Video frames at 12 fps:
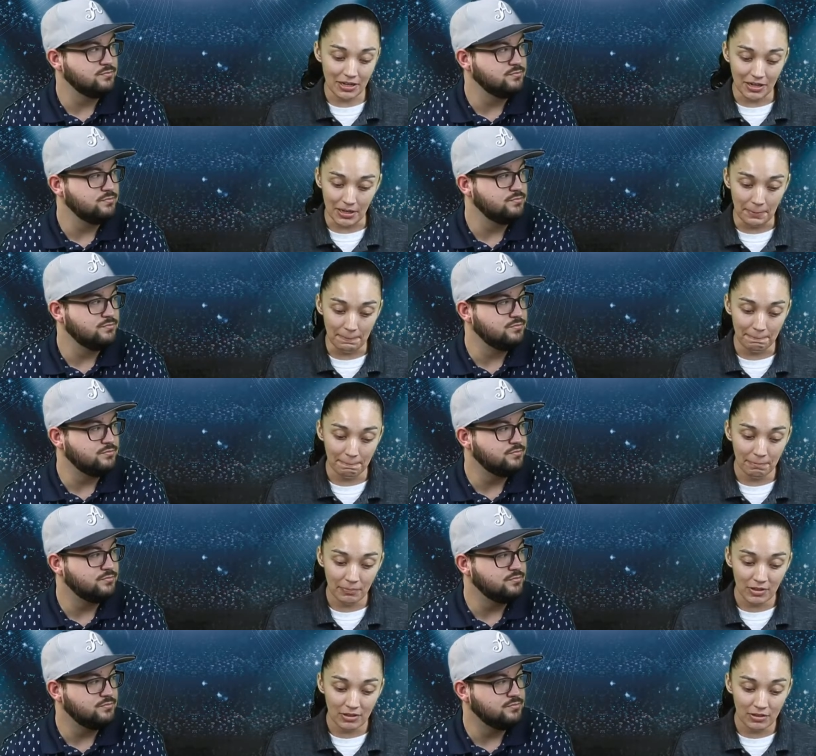Speaker 1: um,
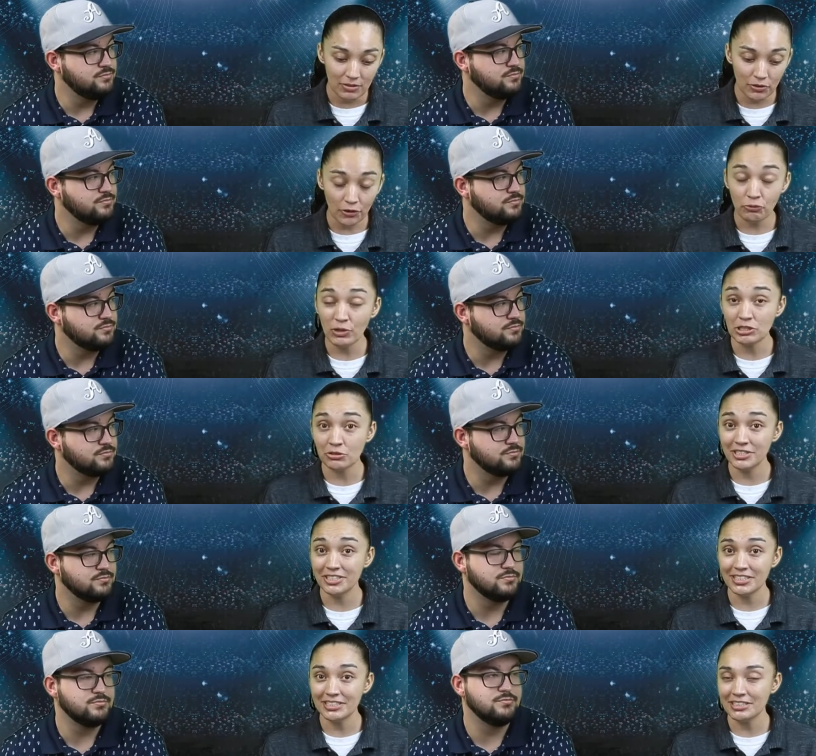Northwest
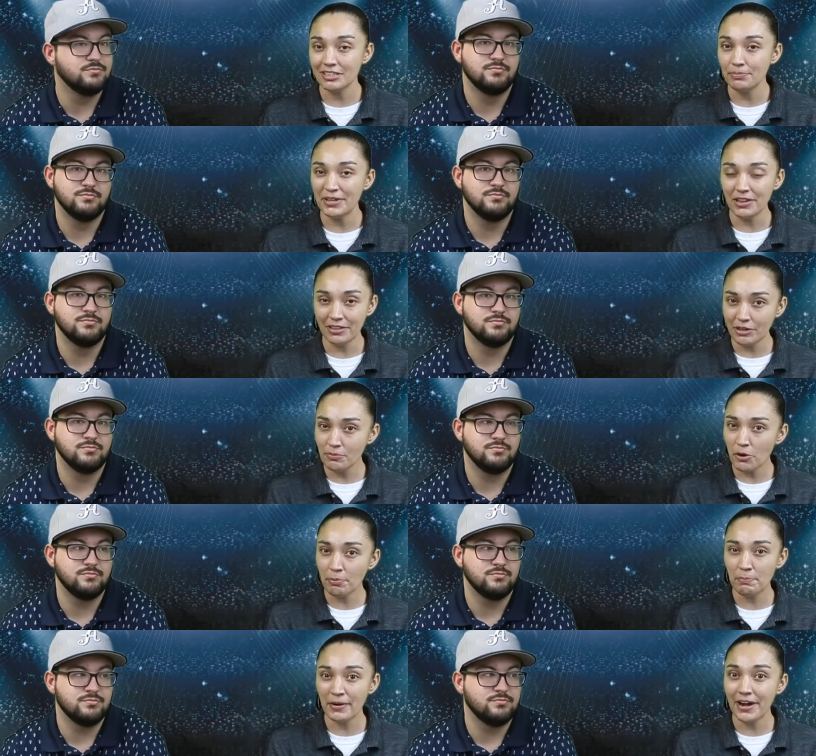Christian is going to be a little
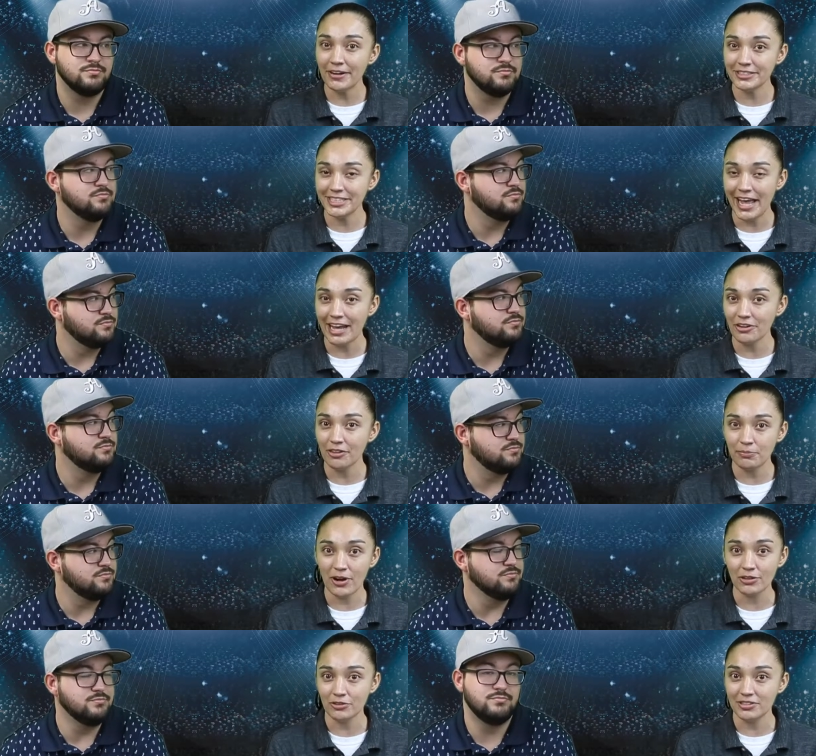more prepared to handle the
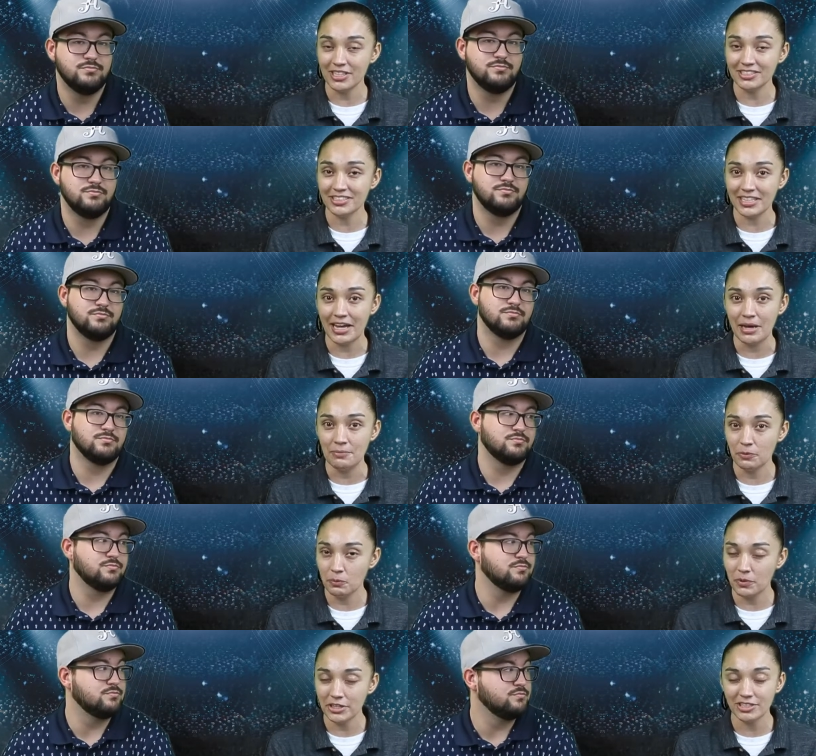Broncos this time.
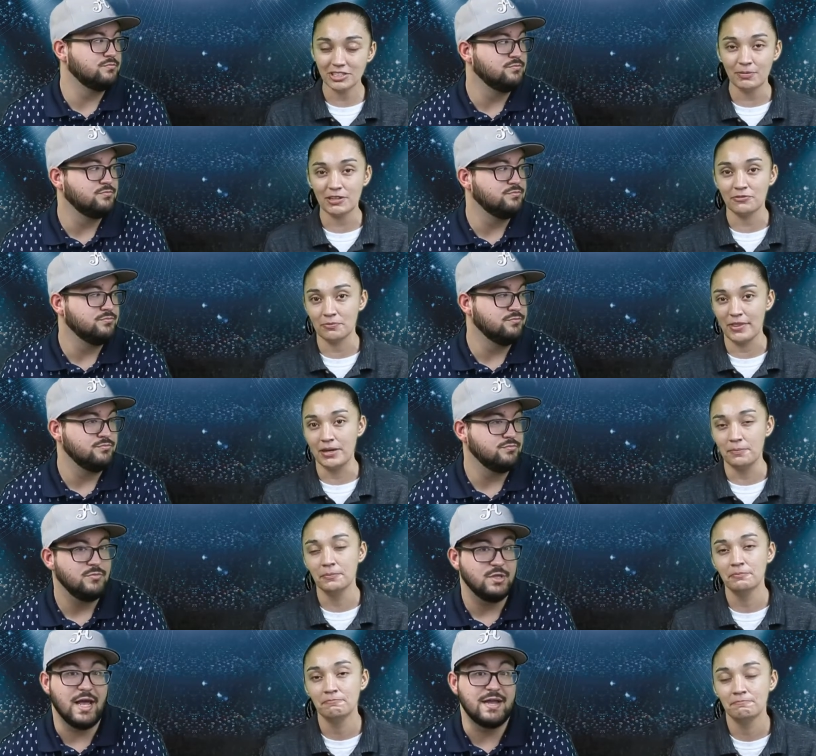What do you expect from
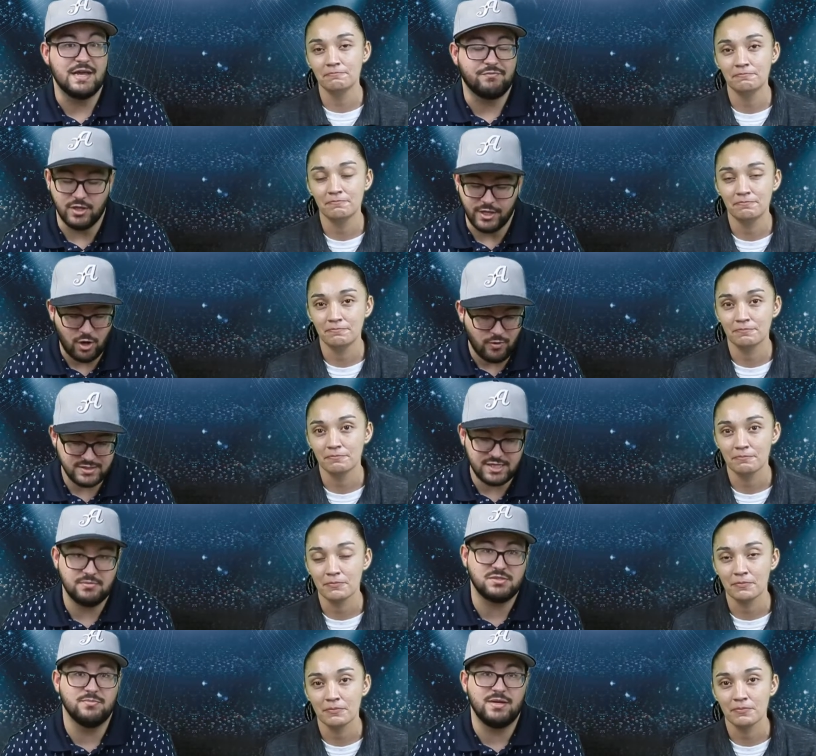them?
Speaker 2: Yeah, definitely. It always
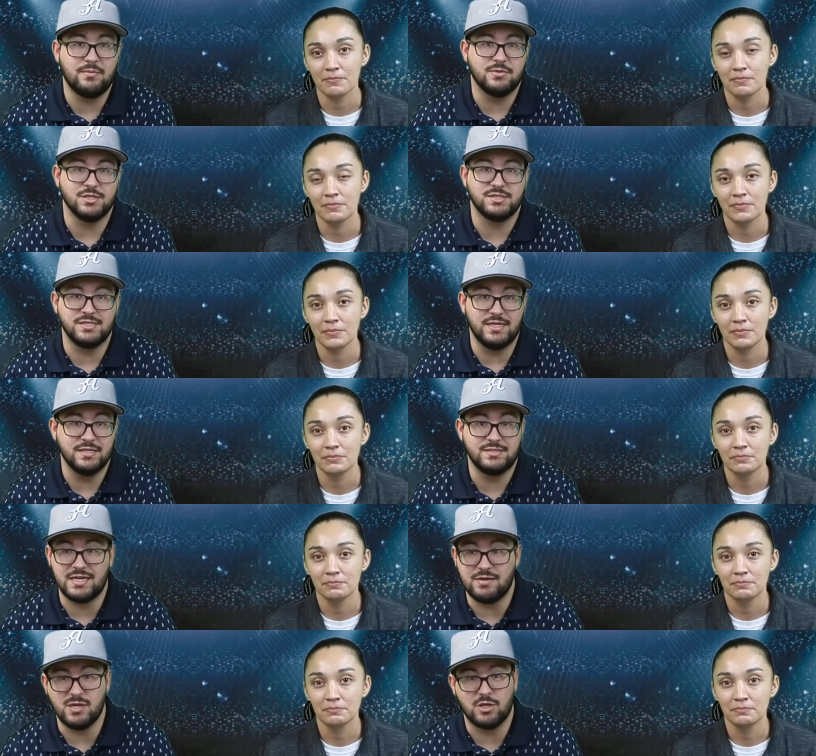helps to be able to see a
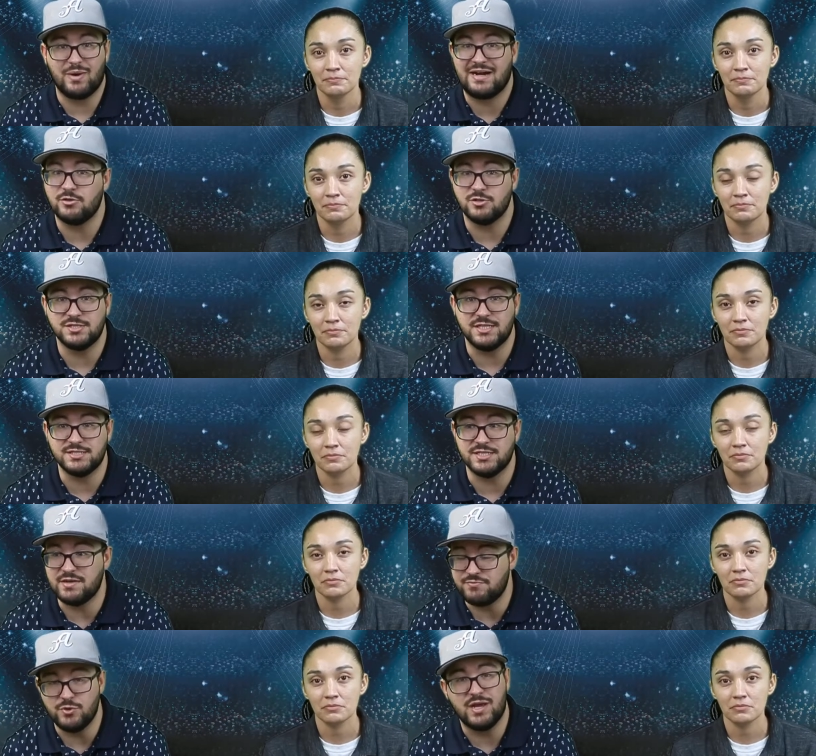team in the regular
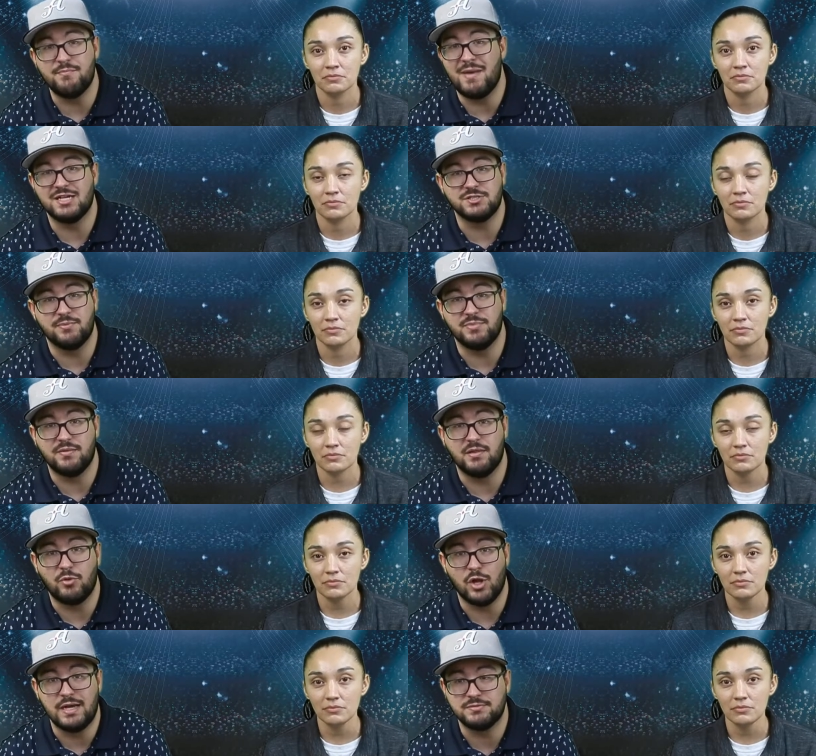season if you get matched up in
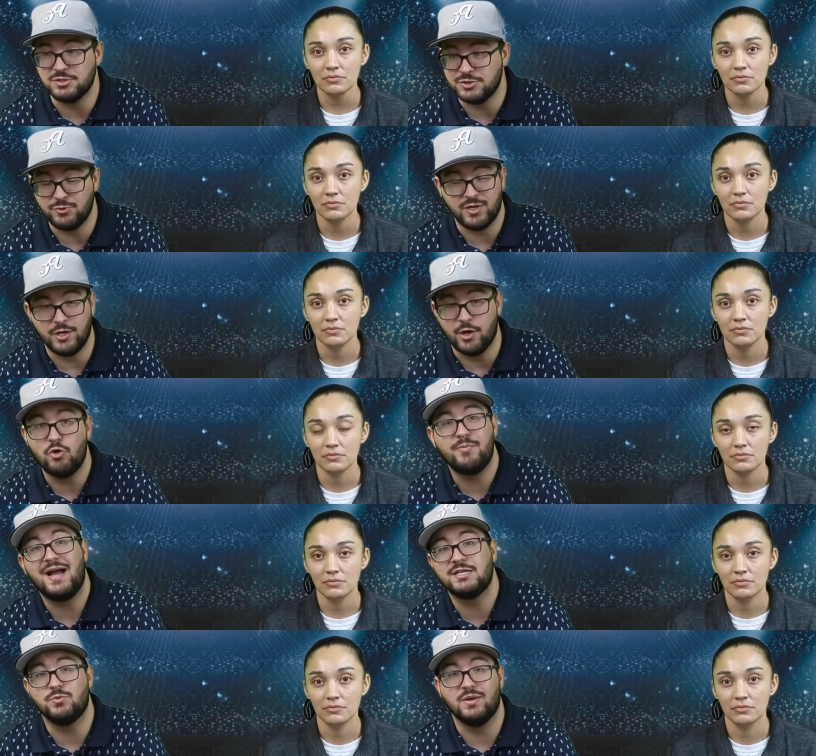the playoffs because you can go
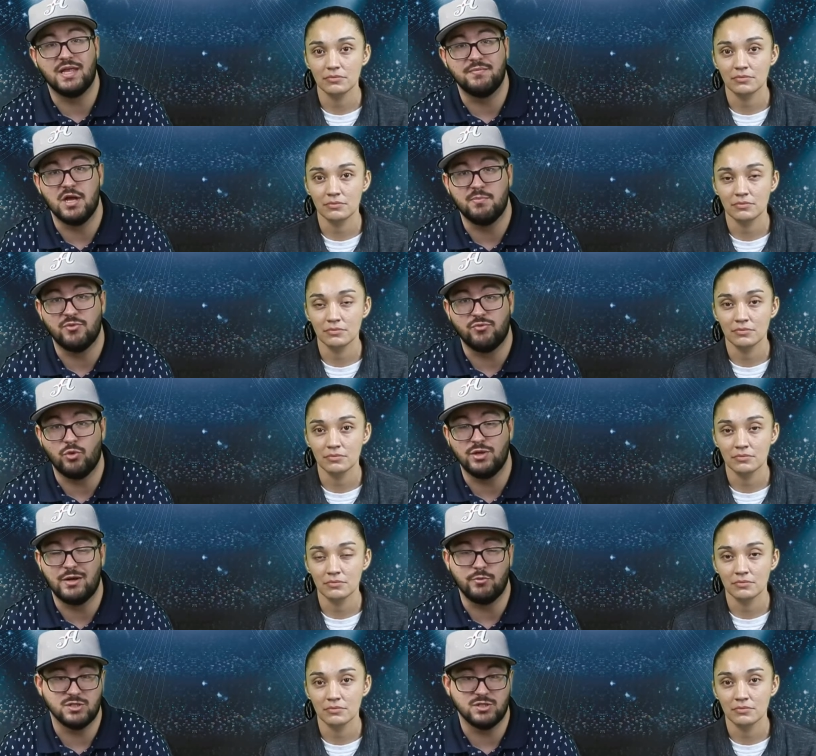back to what they've done before and they